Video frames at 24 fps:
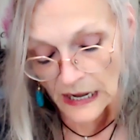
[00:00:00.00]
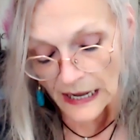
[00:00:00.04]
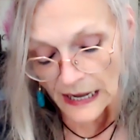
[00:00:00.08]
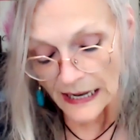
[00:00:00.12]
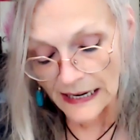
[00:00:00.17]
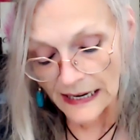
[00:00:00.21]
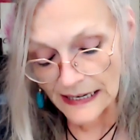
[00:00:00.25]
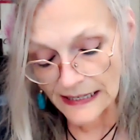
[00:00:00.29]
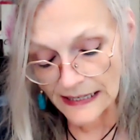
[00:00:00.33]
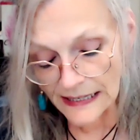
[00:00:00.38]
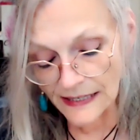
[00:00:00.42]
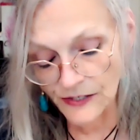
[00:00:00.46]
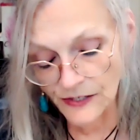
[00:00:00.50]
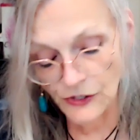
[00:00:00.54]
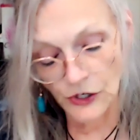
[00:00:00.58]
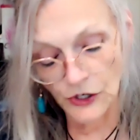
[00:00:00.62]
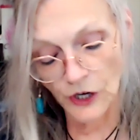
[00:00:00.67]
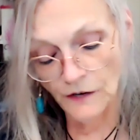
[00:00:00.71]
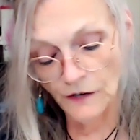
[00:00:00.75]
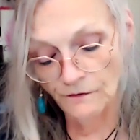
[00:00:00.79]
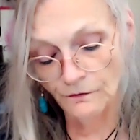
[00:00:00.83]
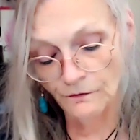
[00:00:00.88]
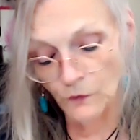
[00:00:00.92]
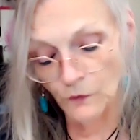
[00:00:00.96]
It is
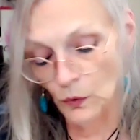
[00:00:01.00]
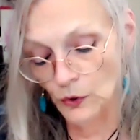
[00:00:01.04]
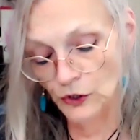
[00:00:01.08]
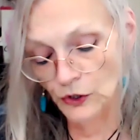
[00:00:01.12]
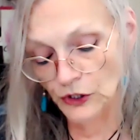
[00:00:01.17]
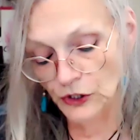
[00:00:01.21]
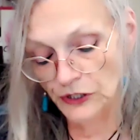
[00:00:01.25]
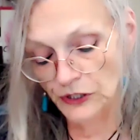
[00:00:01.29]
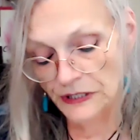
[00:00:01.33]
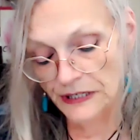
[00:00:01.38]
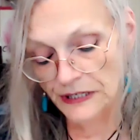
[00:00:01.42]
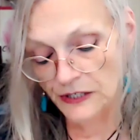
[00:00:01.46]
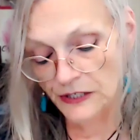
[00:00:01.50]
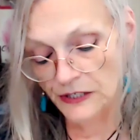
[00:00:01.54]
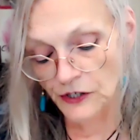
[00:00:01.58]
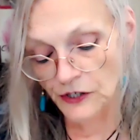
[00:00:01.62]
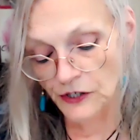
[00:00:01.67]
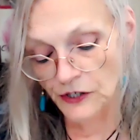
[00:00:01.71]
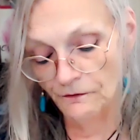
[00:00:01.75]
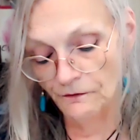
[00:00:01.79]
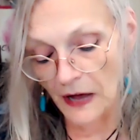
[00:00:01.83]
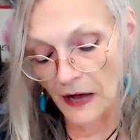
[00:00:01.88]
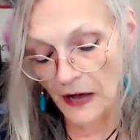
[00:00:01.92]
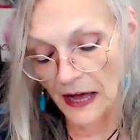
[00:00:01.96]
unfortunate to
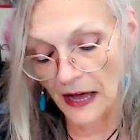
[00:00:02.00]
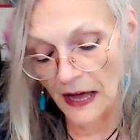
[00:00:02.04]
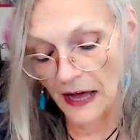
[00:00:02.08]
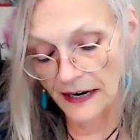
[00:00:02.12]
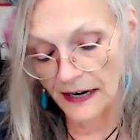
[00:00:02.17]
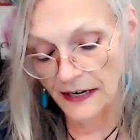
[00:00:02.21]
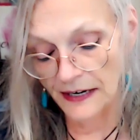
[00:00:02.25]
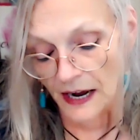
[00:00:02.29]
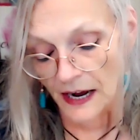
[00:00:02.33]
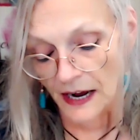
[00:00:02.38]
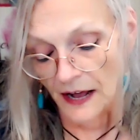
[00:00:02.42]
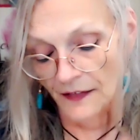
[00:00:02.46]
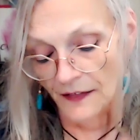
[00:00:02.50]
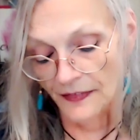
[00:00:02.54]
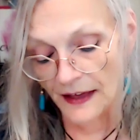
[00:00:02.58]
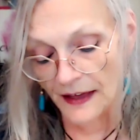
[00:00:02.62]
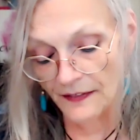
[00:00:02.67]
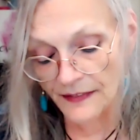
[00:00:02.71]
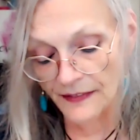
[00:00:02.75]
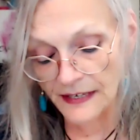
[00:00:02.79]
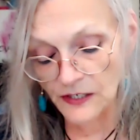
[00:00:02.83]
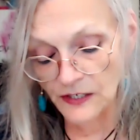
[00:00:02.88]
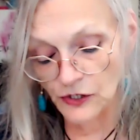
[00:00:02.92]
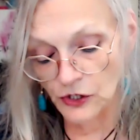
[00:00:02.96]
find that
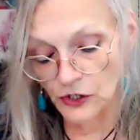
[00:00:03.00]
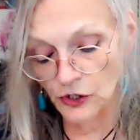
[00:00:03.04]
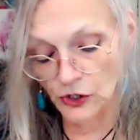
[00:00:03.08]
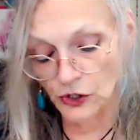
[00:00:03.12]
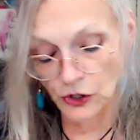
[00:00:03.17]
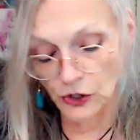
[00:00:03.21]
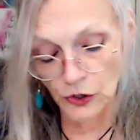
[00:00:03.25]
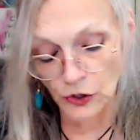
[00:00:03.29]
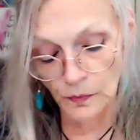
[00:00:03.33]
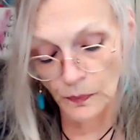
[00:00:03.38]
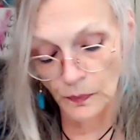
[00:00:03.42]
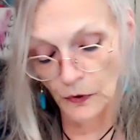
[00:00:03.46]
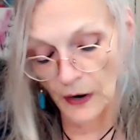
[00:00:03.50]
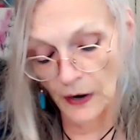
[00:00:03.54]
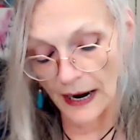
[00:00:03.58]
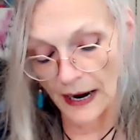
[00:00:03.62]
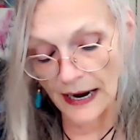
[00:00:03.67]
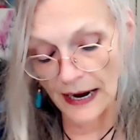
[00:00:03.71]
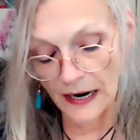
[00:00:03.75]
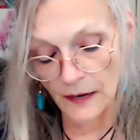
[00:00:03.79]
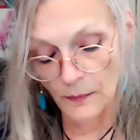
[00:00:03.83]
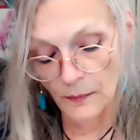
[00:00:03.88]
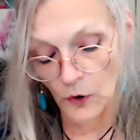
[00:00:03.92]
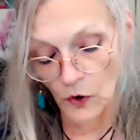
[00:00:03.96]
this super
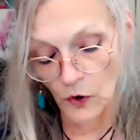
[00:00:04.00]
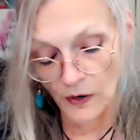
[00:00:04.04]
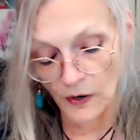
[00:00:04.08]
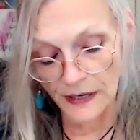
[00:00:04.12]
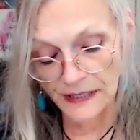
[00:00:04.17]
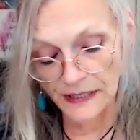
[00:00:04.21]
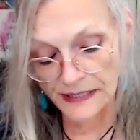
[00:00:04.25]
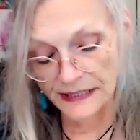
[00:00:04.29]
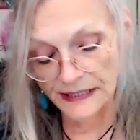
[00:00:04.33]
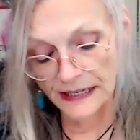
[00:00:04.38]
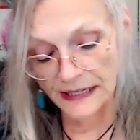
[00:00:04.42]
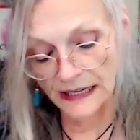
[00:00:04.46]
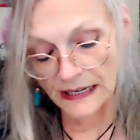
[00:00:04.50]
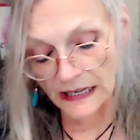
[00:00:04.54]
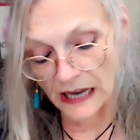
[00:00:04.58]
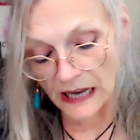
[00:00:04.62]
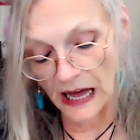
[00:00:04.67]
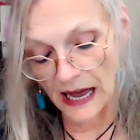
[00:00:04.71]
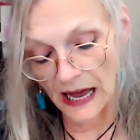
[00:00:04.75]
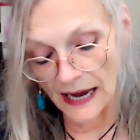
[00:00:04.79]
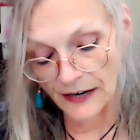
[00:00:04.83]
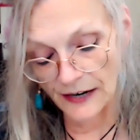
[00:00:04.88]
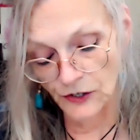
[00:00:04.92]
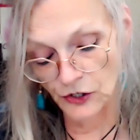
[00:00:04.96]
animal is
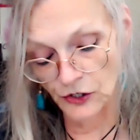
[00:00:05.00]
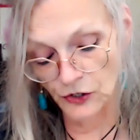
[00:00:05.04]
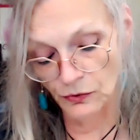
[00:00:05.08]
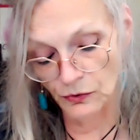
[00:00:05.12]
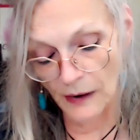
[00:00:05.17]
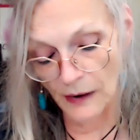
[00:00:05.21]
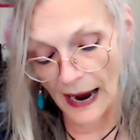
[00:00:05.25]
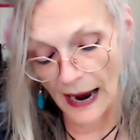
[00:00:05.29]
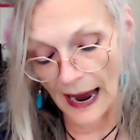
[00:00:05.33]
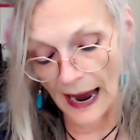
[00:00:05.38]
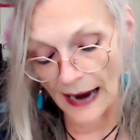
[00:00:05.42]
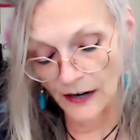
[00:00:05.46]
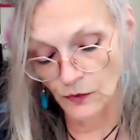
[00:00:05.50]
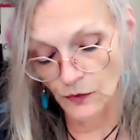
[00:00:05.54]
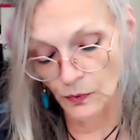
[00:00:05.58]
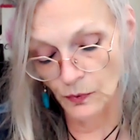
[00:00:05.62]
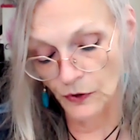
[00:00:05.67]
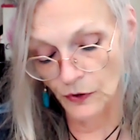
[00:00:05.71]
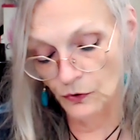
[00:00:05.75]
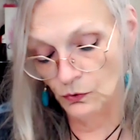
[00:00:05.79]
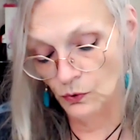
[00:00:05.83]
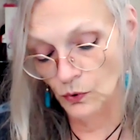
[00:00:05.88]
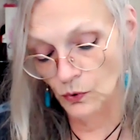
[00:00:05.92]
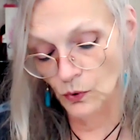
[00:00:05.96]
inclined to act
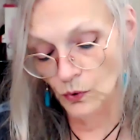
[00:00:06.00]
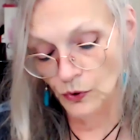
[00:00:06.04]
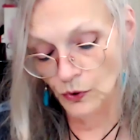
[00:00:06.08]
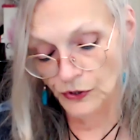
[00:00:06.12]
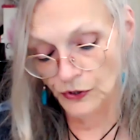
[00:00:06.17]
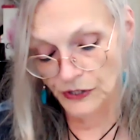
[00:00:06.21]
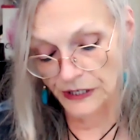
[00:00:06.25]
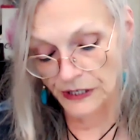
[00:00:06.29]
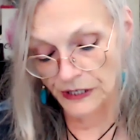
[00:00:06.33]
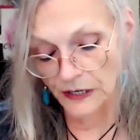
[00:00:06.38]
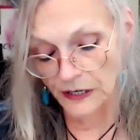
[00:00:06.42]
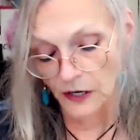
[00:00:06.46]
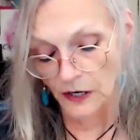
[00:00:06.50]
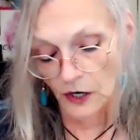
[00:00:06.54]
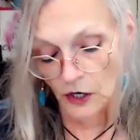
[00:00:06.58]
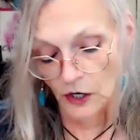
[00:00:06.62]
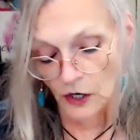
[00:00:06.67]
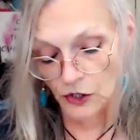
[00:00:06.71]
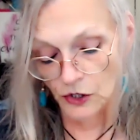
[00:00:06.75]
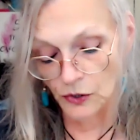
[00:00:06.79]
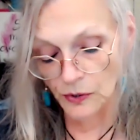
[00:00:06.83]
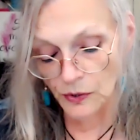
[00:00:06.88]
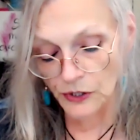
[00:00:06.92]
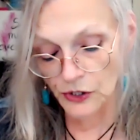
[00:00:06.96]
with cruelty
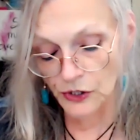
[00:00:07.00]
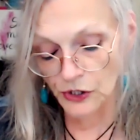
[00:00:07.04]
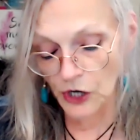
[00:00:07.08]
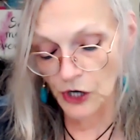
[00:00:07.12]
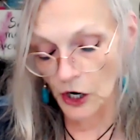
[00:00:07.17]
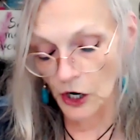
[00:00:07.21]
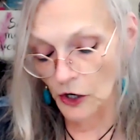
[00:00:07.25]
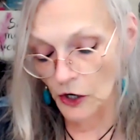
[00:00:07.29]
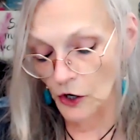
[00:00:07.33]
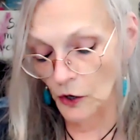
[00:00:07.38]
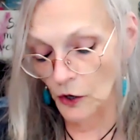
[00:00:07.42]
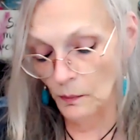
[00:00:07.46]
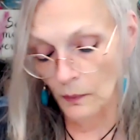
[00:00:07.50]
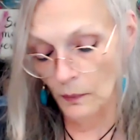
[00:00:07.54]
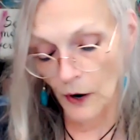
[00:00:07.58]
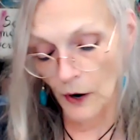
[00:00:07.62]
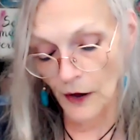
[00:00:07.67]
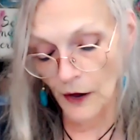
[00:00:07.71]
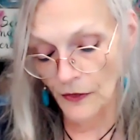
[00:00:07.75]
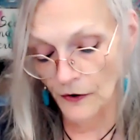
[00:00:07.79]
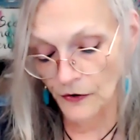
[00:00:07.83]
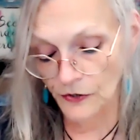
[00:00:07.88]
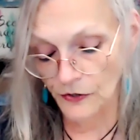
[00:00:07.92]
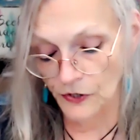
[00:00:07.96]
to his younger
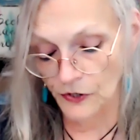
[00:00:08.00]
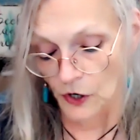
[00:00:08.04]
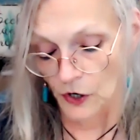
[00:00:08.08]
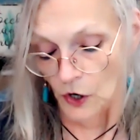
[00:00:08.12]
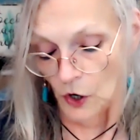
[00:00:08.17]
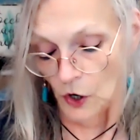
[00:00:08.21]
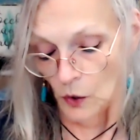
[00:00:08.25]
brothers